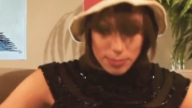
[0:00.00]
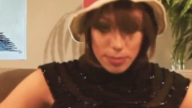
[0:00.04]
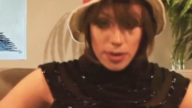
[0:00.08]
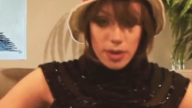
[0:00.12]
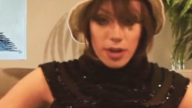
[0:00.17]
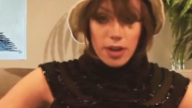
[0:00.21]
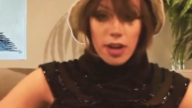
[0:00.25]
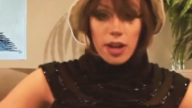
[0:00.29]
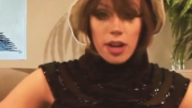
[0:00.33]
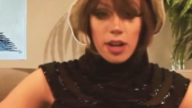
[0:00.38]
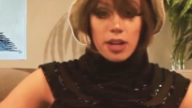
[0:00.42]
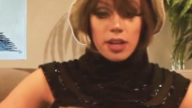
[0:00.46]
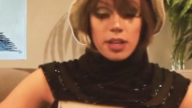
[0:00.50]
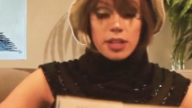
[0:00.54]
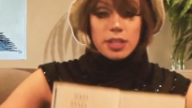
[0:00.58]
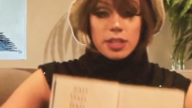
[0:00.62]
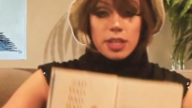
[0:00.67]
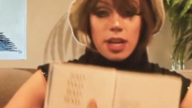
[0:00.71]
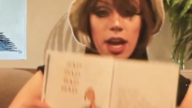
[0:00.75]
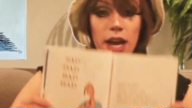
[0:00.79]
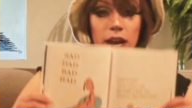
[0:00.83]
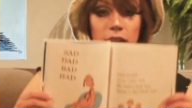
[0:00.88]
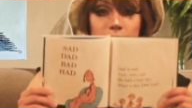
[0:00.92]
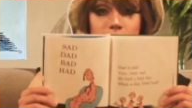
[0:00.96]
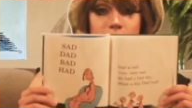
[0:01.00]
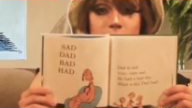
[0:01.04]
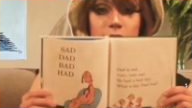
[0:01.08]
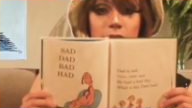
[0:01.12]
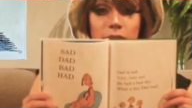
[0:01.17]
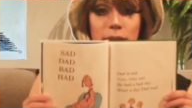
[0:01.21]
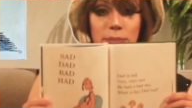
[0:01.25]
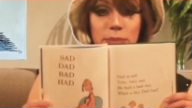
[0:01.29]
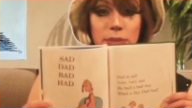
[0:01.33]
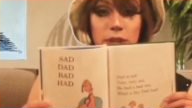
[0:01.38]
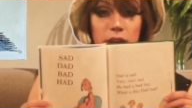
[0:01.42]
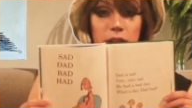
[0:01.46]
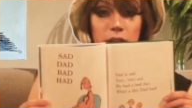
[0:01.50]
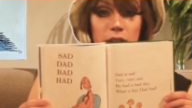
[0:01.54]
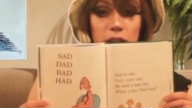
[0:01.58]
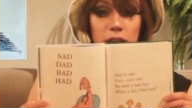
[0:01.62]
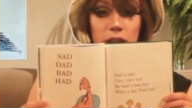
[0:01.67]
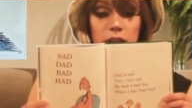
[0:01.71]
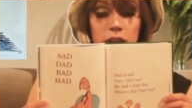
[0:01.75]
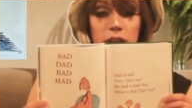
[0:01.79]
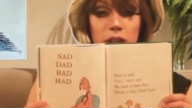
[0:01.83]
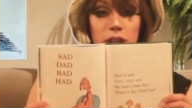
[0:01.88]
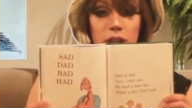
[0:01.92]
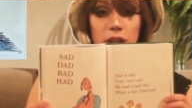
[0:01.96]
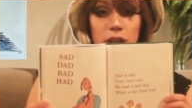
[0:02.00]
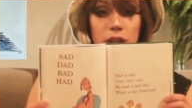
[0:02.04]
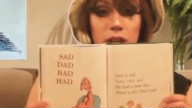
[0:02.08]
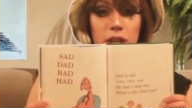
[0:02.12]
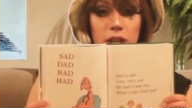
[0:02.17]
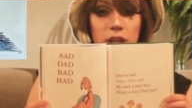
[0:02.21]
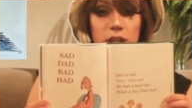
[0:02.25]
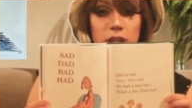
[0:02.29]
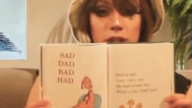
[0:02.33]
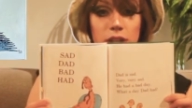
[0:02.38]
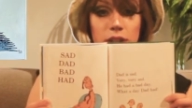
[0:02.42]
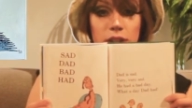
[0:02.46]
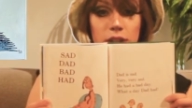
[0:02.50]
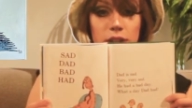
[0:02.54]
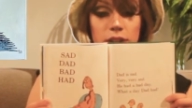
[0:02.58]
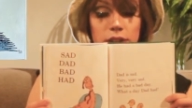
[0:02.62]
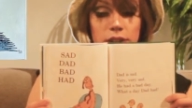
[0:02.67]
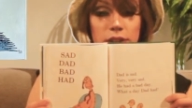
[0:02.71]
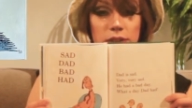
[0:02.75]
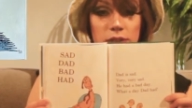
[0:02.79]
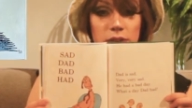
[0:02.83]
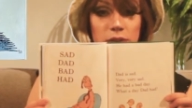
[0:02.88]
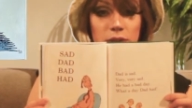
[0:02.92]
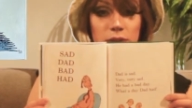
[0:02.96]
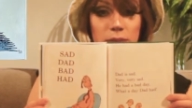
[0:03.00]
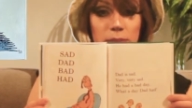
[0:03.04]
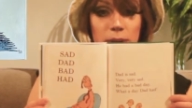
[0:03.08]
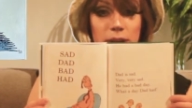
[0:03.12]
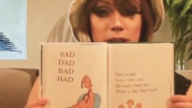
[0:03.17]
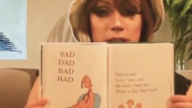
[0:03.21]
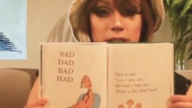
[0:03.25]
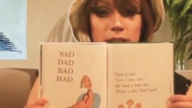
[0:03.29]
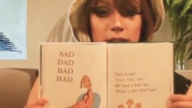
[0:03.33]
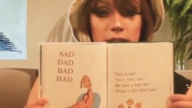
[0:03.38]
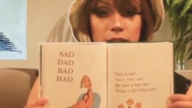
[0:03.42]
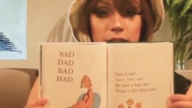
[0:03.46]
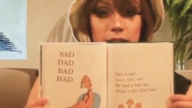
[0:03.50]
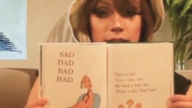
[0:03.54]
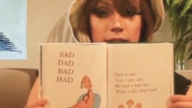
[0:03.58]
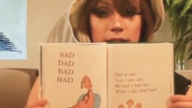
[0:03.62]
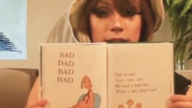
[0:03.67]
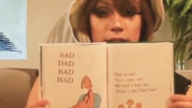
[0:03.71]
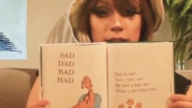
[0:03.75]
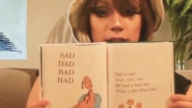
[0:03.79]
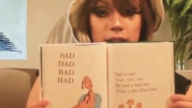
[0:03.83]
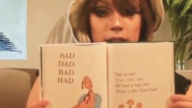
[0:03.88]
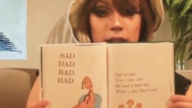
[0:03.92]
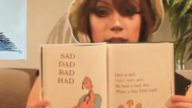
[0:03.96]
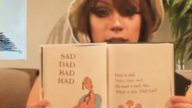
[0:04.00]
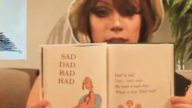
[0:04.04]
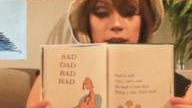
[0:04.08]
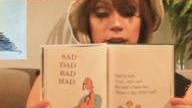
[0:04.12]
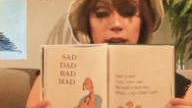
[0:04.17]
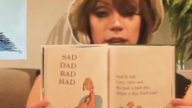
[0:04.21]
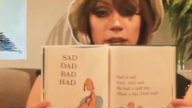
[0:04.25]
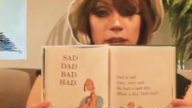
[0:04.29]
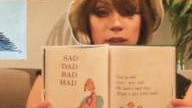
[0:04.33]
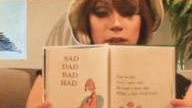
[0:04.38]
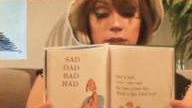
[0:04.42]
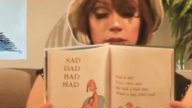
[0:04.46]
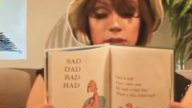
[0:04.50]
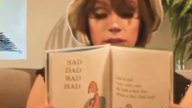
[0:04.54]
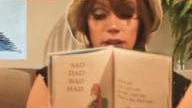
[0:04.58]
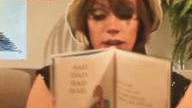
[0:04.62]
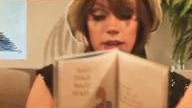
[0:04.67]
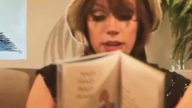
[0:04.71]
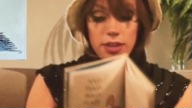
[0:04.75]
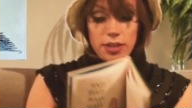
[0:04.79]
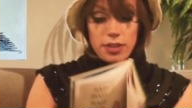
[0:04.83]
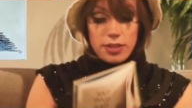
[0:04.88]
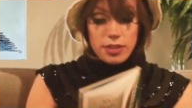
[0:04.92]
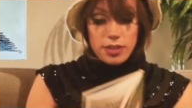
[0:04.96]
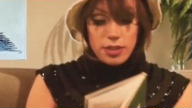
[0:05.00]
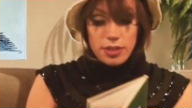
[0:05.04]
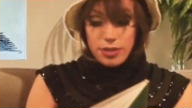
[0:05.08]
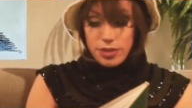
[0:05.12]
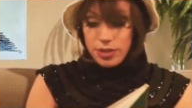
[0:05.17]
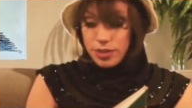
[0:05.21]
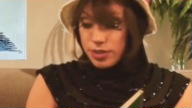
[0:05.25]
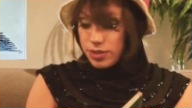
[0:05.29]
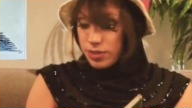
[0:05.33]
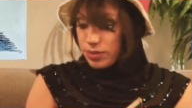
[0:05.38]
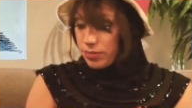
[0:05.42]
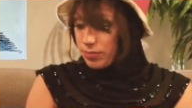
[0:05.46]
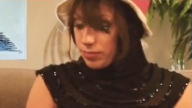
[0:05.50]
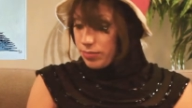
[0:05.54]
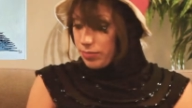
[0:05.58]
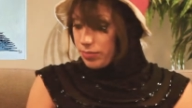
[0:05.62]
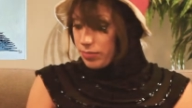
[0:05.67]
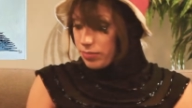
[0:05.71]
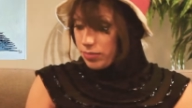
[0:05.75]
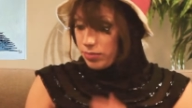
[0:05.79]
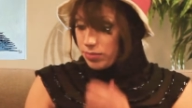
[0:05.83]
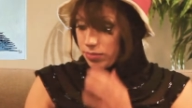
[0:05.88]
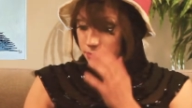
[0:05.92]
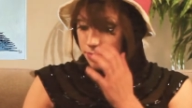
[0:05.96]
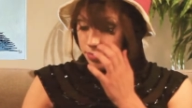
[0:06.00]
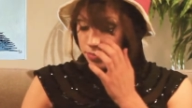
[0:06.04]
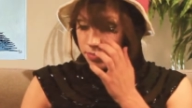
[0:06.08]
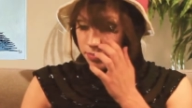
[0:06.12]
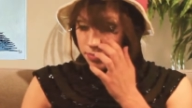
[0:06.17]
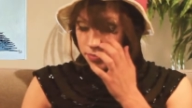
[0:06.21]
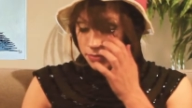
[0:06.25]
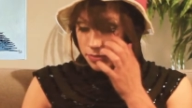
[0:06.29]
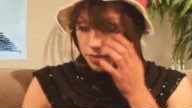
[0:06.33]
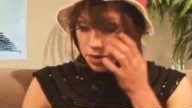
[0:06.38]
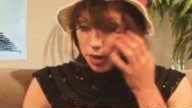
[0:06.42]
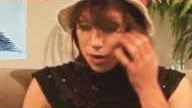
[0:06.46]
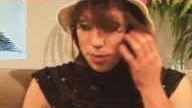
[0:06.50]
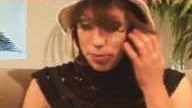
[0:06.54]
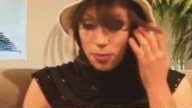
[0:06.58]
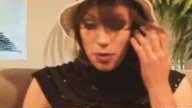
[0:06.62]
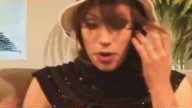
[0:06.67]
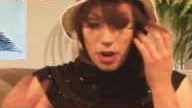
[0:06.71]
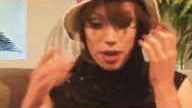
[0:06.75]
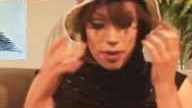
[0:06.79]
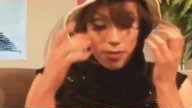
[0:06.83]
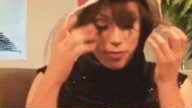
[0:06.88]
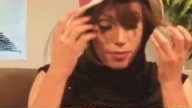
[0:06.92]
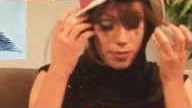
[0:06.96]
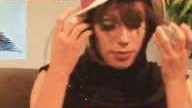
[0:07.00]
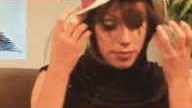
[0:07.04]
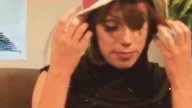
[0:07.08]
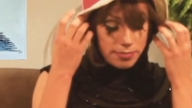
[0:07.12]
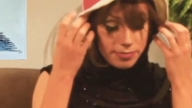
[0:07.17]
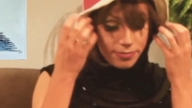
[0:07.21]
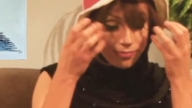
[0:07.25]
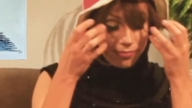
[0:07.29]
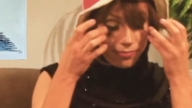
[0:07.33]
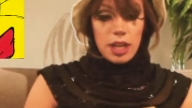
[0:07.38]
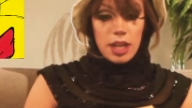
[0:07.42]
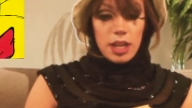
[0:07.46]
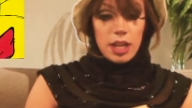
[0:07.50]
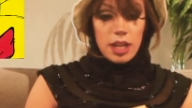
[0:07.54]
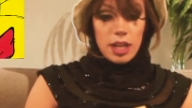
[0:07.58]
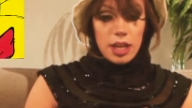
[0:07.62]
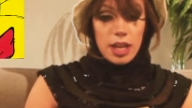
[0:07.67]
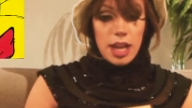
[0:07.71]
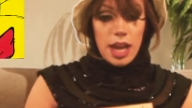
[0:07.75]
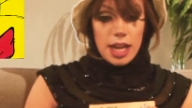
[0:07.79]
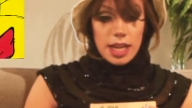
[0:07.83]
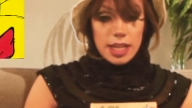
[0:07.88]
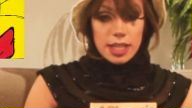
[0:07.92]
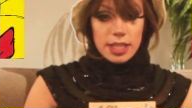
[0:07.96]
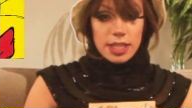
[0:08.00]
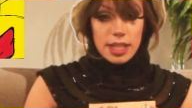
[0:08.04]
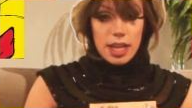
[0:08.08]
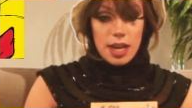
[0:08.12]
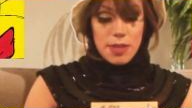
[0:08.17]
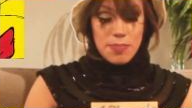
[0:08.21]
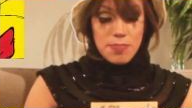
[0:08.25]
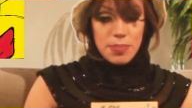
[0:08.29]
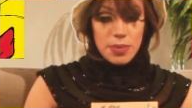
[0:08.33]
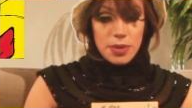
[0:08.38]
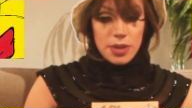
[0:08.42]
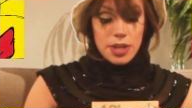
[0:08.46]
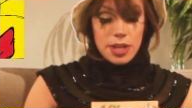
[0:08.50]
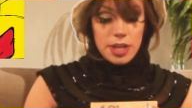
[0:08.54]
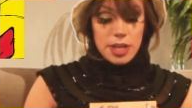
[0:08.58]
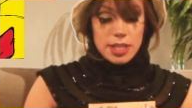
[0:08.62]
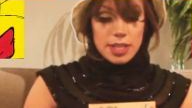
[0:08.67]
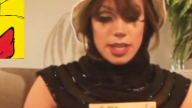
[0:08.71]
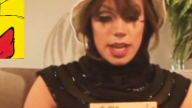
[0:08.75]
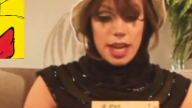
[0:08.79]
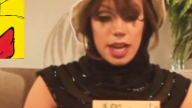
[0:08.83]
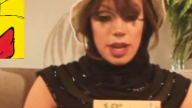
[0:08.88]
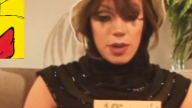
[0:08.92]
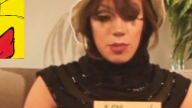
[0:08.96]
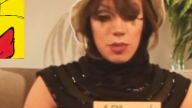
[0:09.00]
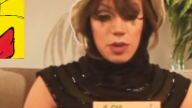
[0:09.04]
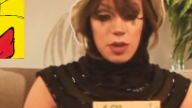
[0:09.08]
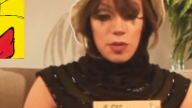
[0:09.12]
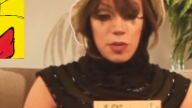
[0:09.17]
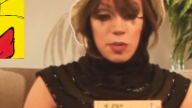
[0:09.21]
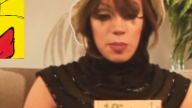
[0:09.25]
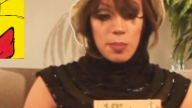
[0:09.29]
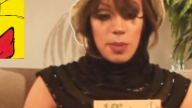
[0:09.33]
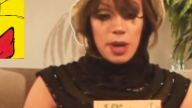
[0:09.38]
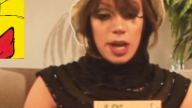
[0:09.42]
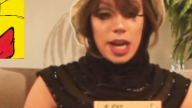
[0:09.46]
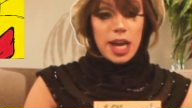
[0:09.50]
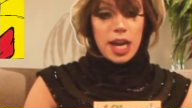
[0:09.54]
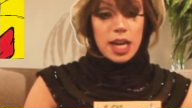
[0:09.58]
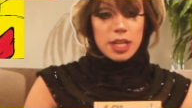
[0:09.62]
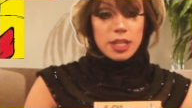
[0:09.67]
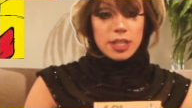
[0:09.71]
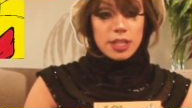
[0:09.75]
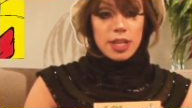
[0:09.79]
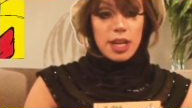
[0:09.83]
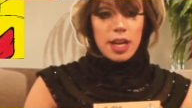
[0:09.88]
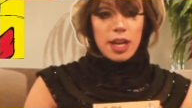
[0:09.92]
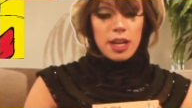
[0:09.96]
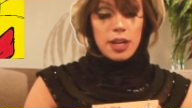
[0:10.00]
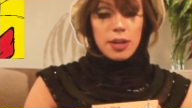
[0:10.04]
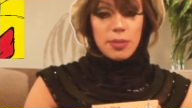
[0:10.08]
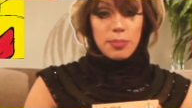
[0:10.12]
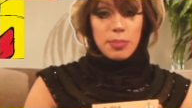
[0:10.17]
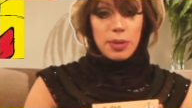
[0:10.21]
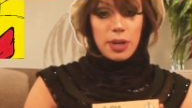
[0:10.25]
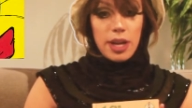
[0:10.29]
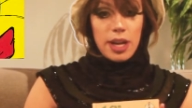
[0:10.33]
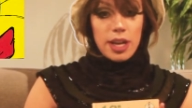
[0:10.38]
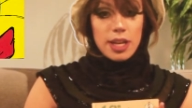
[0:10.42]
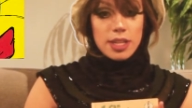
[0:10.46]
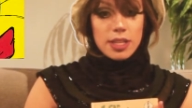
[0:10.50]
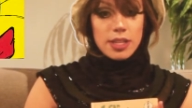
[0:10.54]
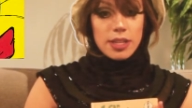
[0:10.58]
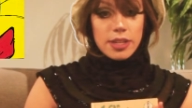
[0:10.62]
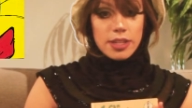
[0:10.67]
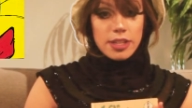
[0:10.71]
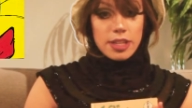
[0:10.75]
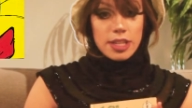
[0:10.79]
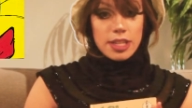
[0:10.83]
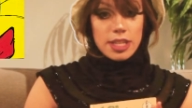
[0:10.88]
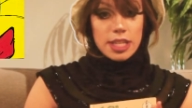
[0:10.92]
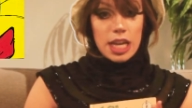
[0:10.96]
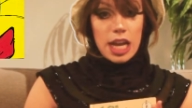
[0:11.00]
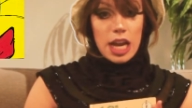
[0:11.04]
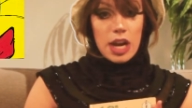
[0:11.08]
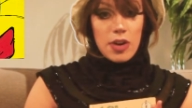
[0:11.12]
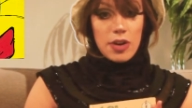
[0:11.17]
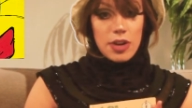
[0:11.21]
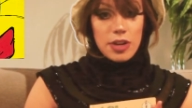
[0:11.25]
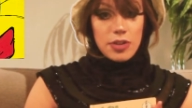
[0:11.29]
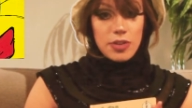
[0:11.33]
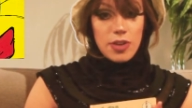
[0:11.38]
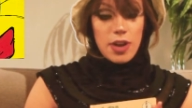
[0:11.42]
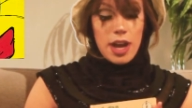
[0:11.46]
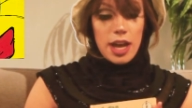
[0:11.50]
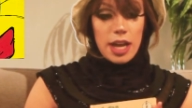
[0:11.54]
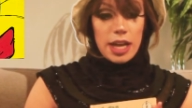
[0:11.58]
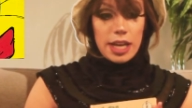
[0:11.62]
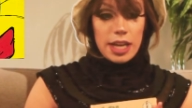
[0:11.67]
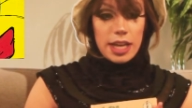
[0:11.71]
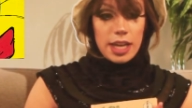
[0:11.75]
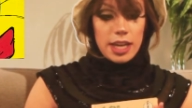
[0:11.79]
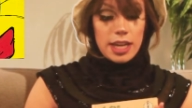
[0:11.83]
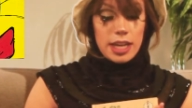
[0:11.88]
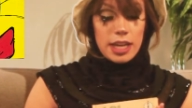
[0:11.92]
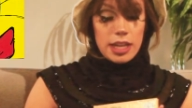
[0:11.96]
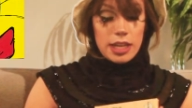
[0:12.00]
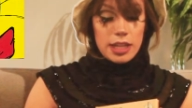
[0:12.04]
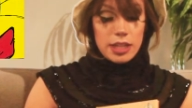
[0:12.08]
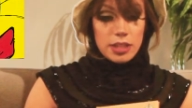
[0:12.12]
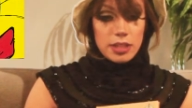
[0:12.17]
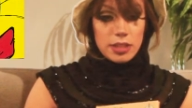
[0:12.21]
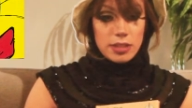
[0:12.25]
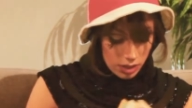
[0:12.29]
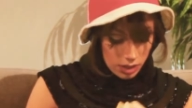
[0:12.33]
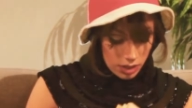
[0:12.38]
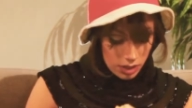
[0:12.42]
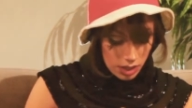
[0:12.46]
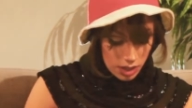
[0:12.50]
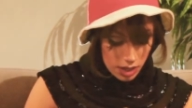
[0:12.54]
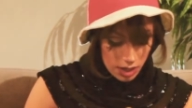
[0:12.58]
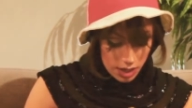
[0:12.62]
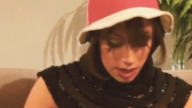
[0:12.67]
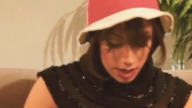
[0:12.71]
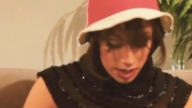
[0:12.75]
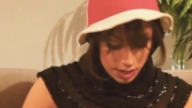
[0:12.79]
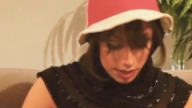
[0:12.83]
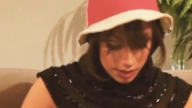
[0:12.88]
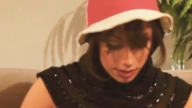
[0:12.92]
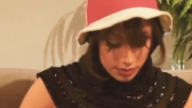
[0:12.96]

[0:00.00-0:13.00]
put on an entire family due to mental health. Thank you, Dr. Seuss. Very brave. Next up is I Can Read With My Eyes Shut because there's a scary drawing in it. Here.